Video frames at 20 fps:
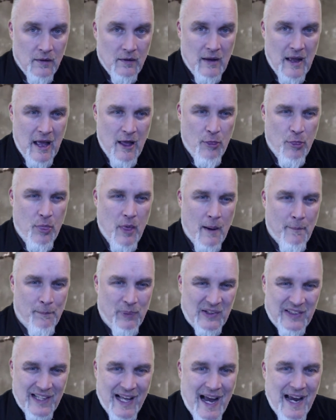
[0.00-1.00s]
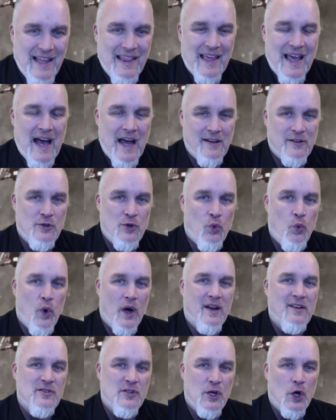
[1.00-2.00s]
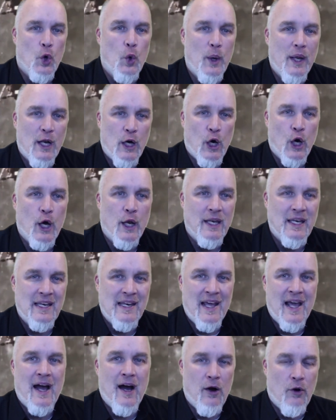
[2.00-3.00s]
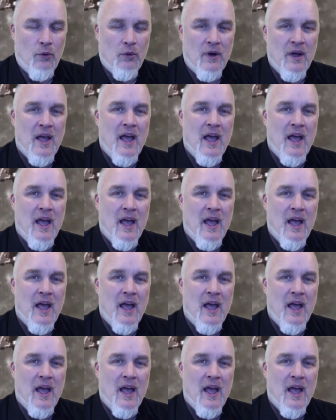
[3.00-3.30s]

And apply that to what is going on now.